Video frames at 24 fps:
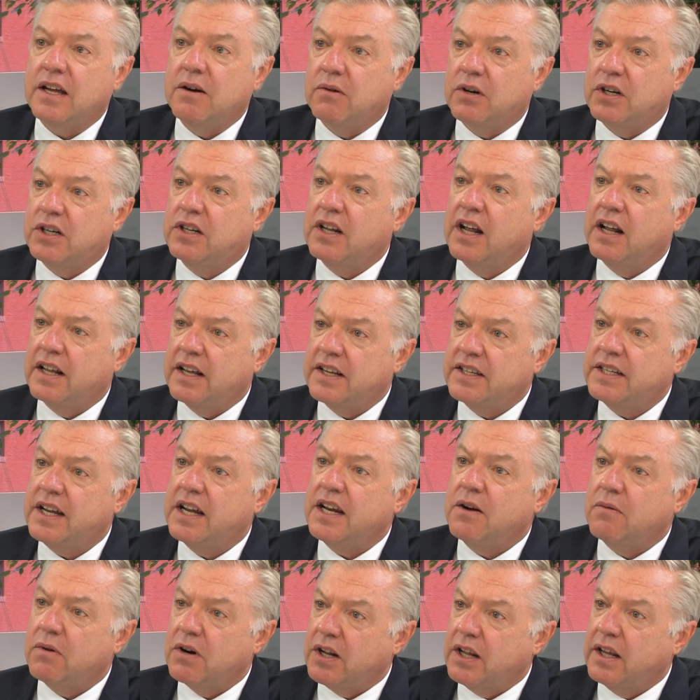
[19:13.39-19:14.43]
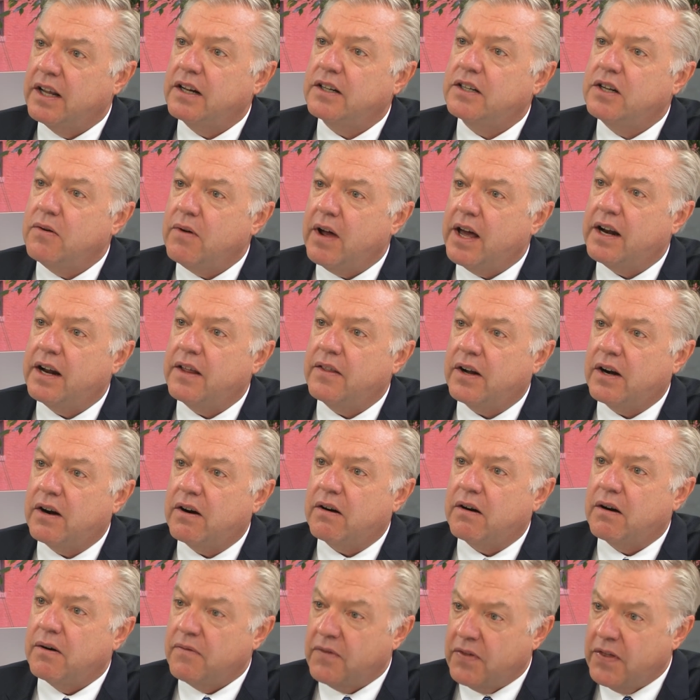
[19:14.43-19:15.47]
were said you were a little too ahead of the
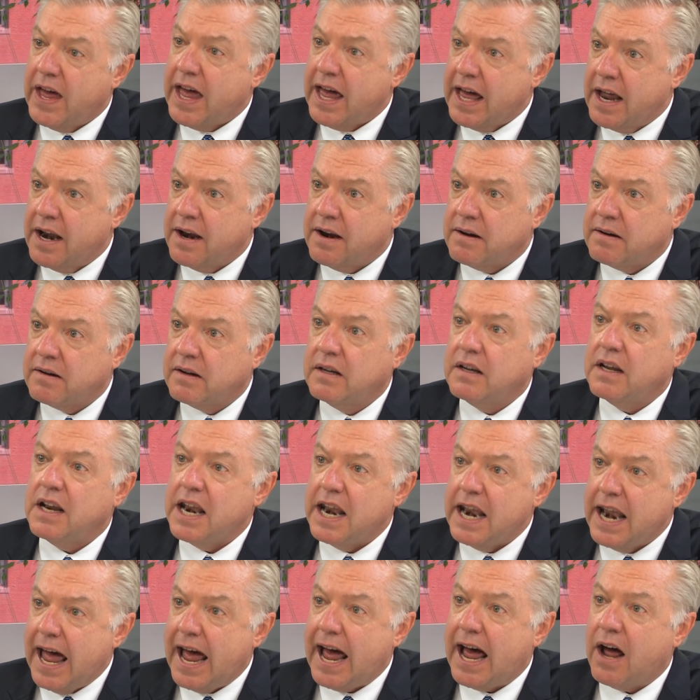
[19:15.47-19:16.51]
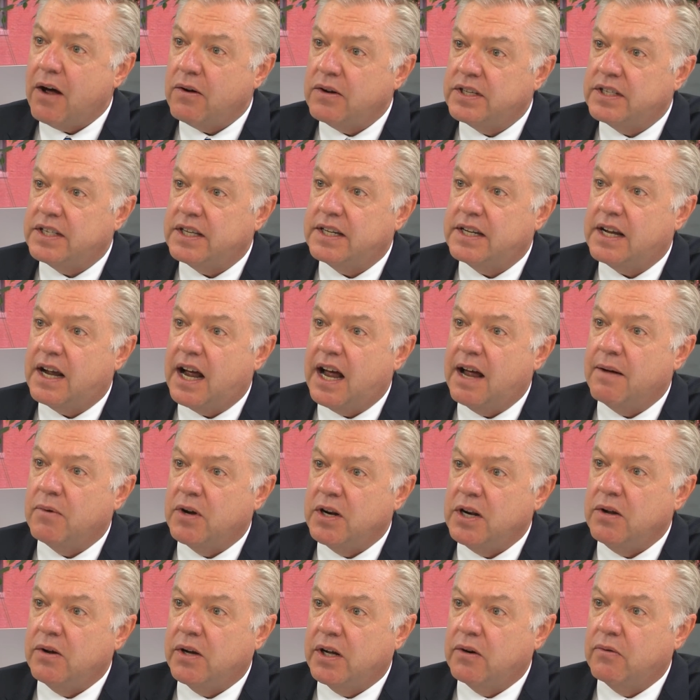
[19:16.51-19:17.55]
curve then. Now's the time when
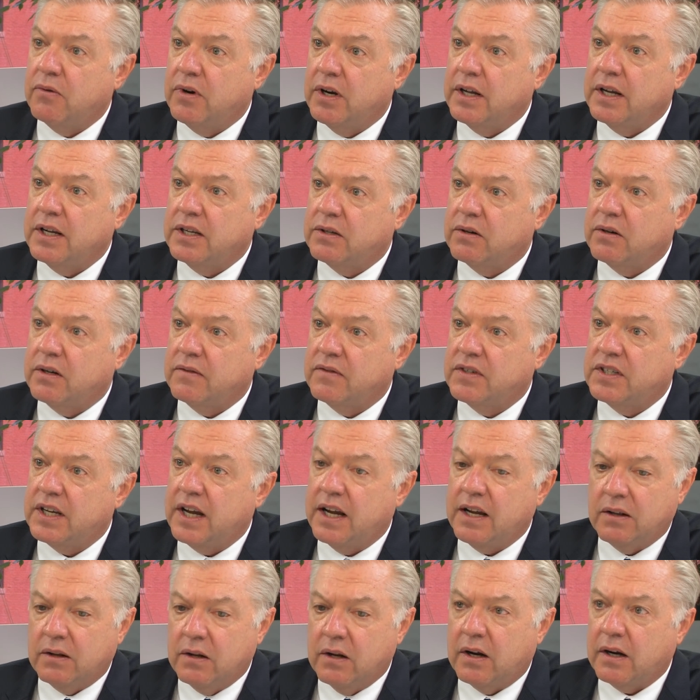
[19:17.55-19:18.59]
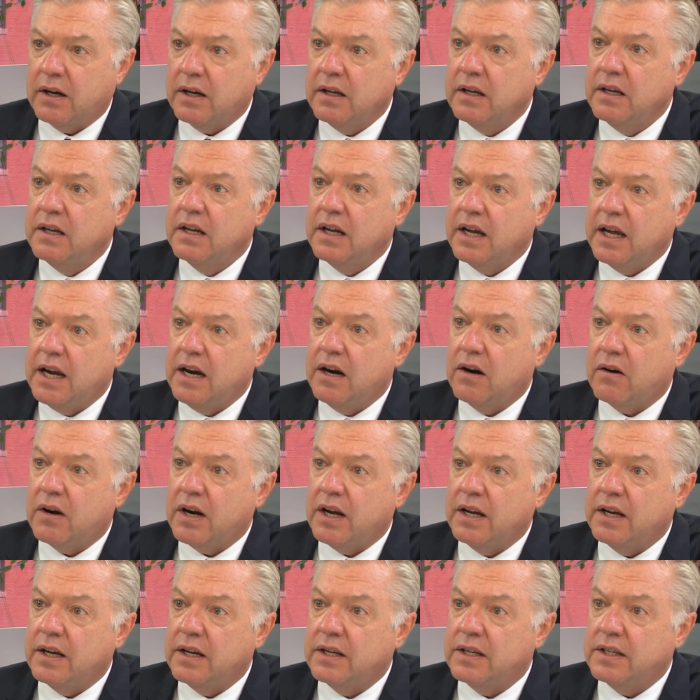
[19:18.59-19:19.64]
you can really sort of say, look,
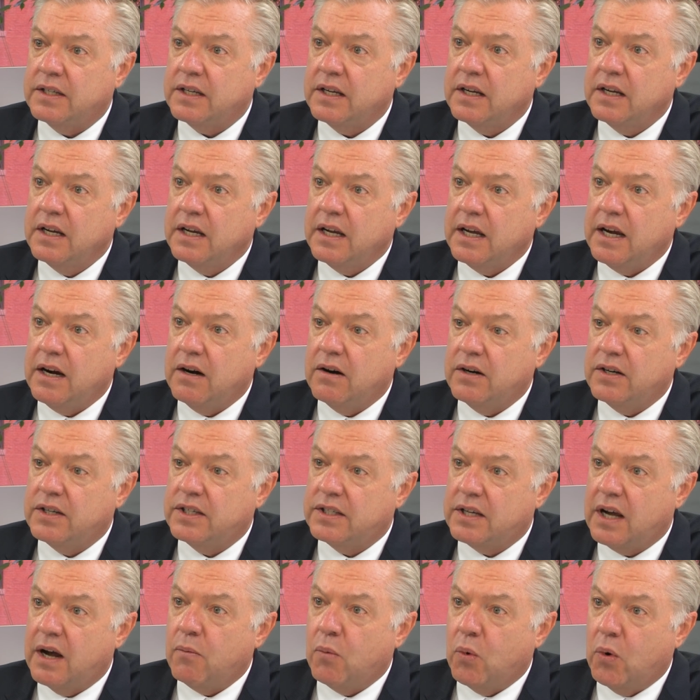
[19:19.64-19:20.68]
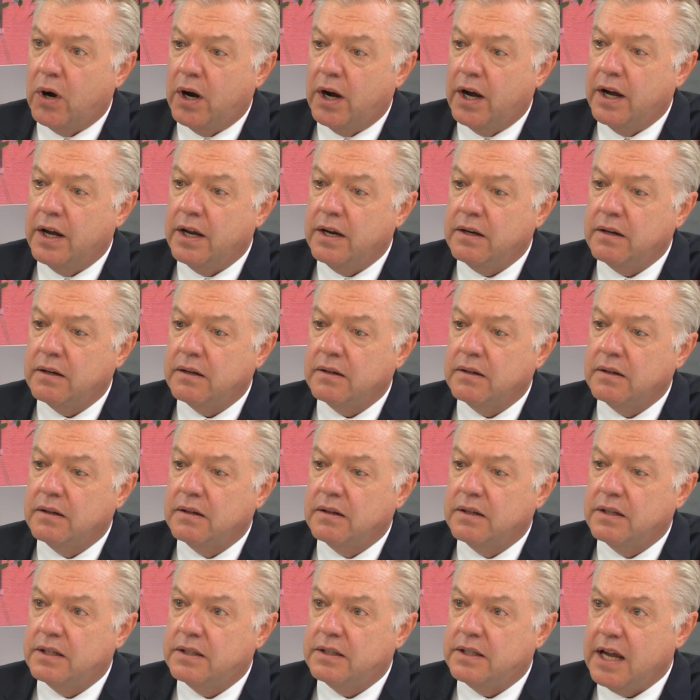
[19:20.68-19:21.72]
here's someone,
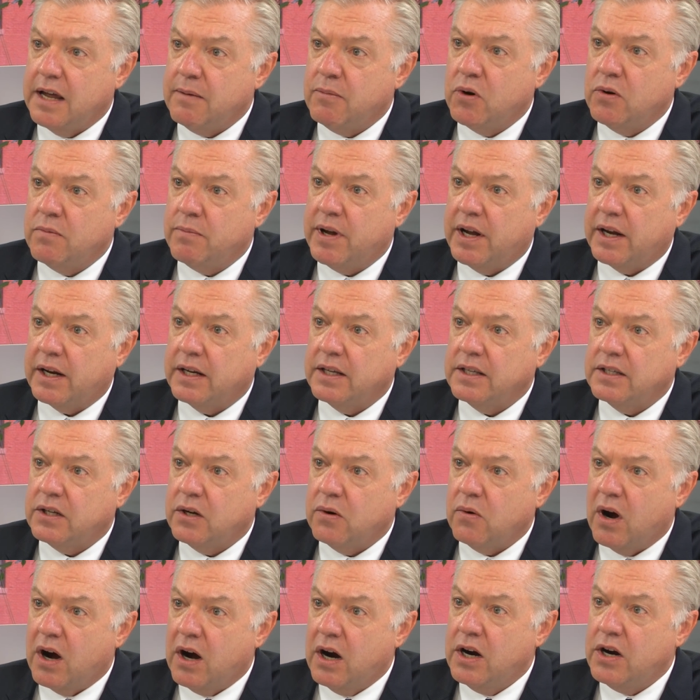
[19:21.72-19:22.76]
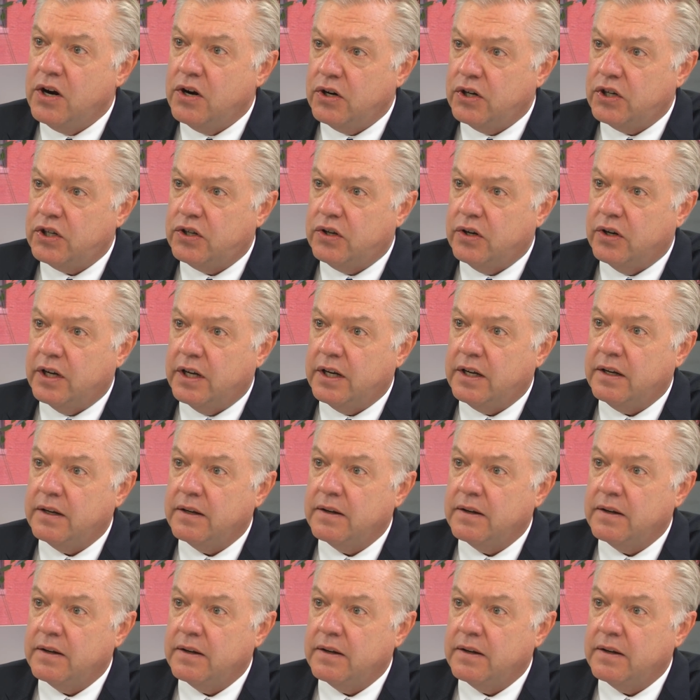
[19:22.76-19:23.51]
T. Boone Pickens, who understood